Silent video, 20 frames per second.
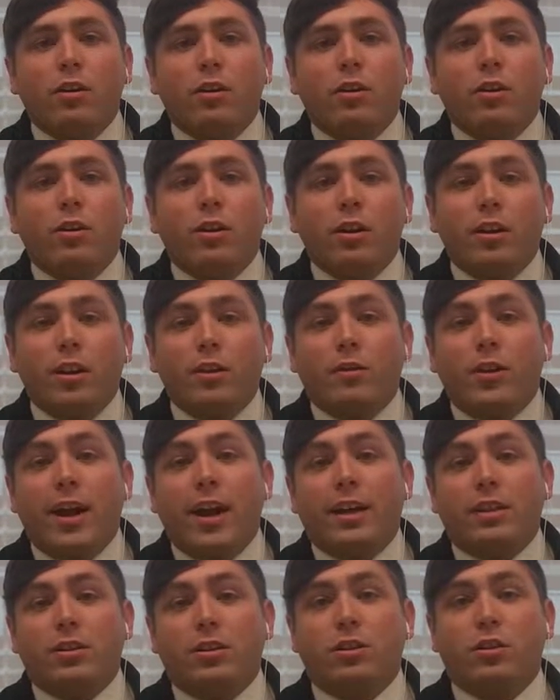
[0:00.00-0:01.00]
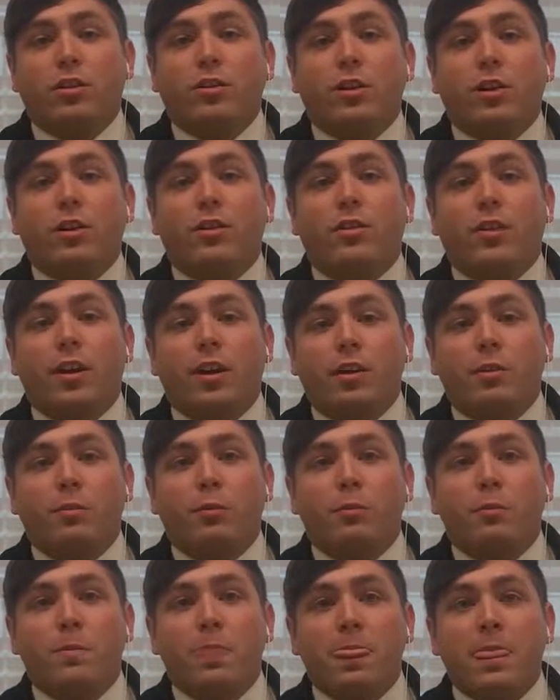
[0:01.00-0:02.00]
Unilever has to do the
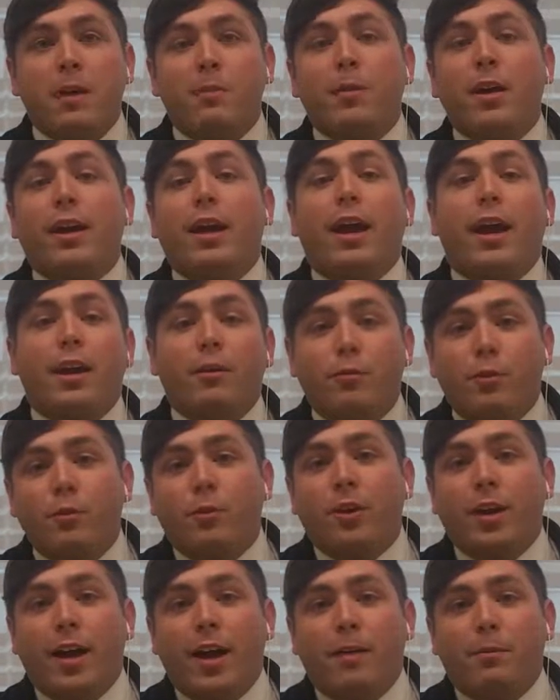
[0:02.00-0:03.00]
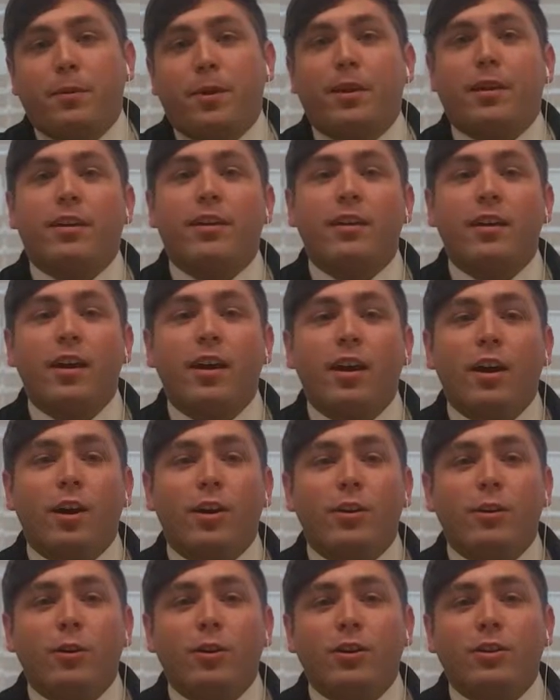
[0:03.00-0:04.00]
unthinkable, make everyone happy.
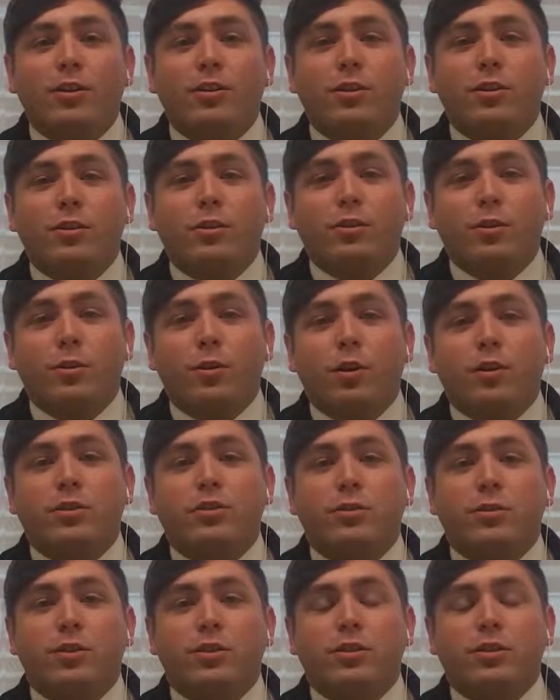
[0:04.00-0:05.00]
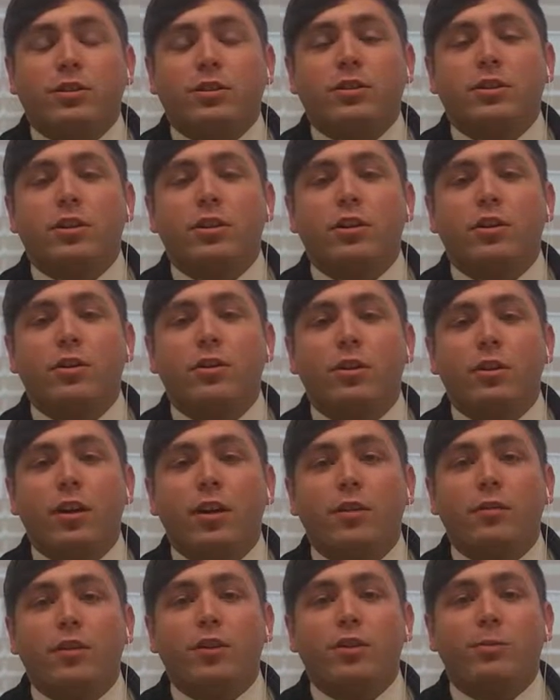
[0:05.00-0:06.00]
According to our sources,
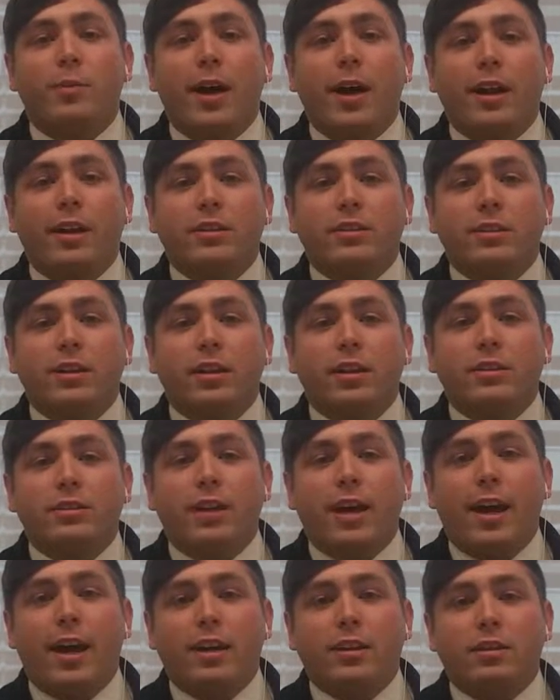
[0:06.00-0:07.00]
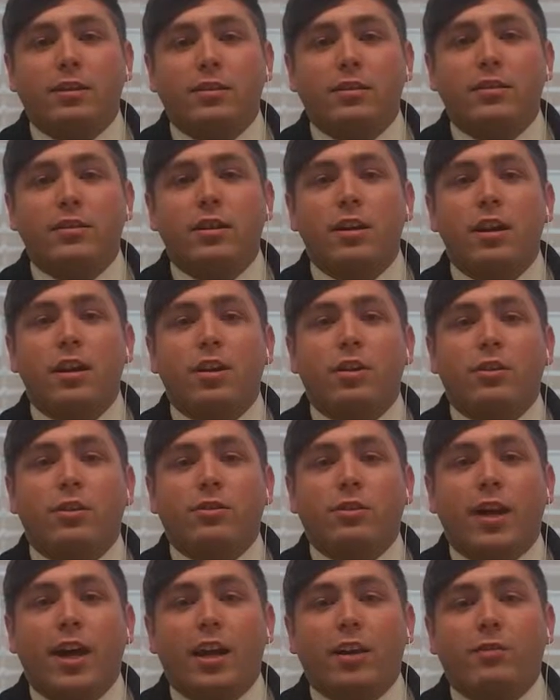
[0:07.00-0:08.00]
Unilever is balancing its actions to
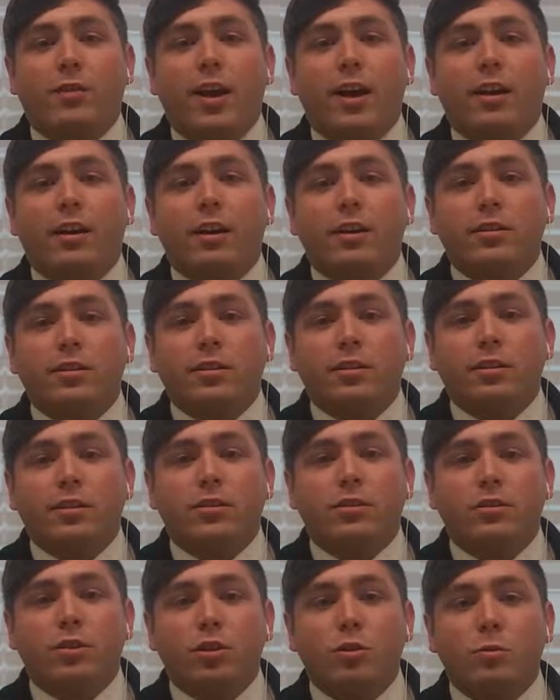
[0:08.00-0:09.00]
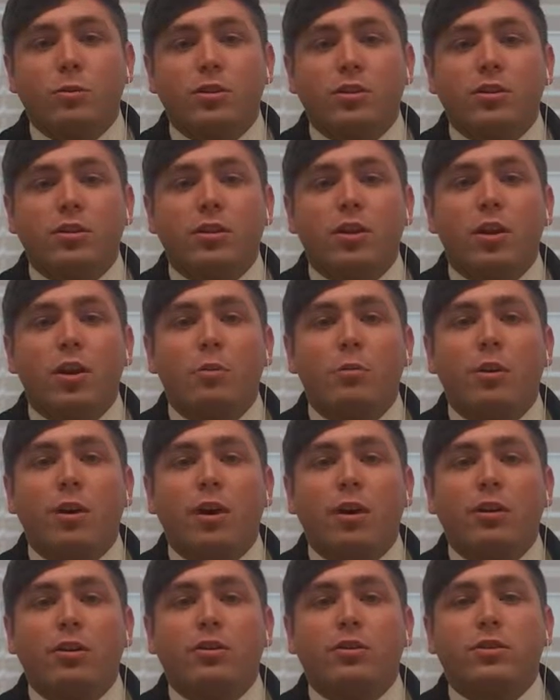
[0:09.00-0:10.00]
satisfy consumers,
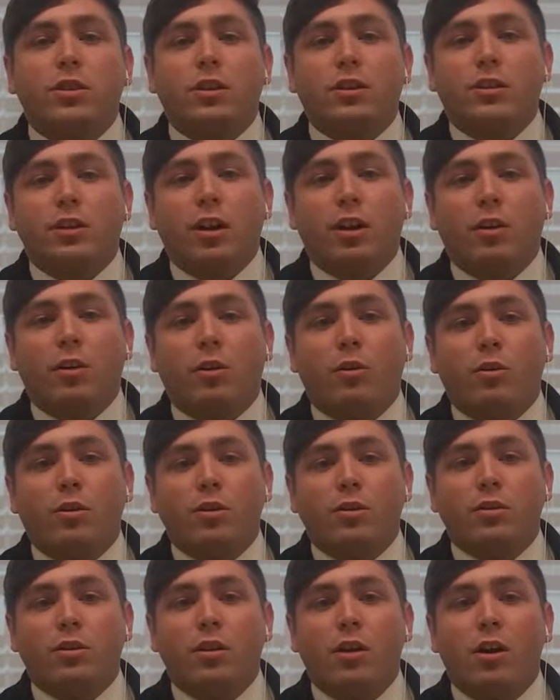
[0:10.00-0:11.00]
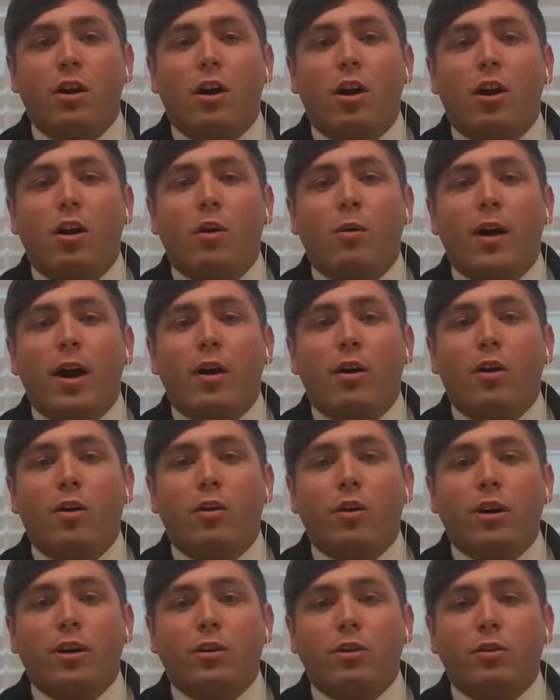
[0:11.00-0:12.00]
partners, and shareholders, all while
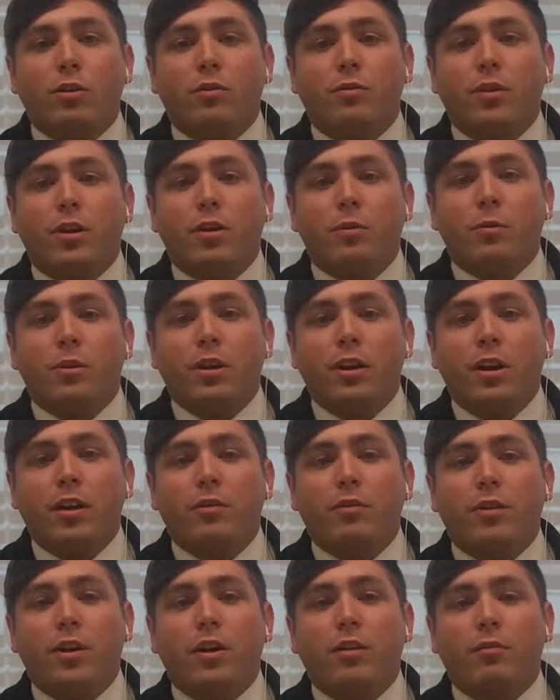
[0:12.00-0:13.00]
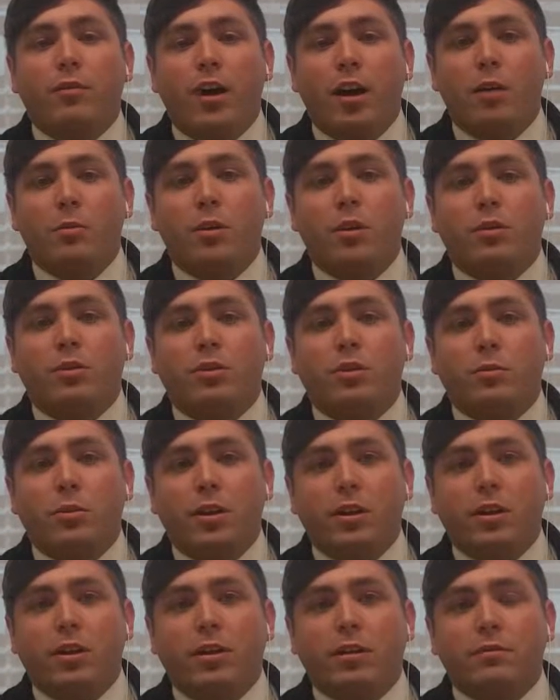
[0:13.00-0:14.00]
holding to a firm belief in environmental
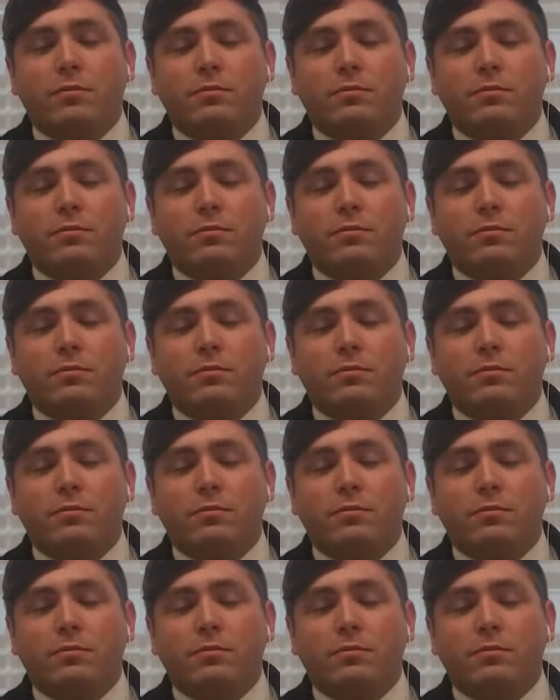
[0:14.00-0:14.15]
stability.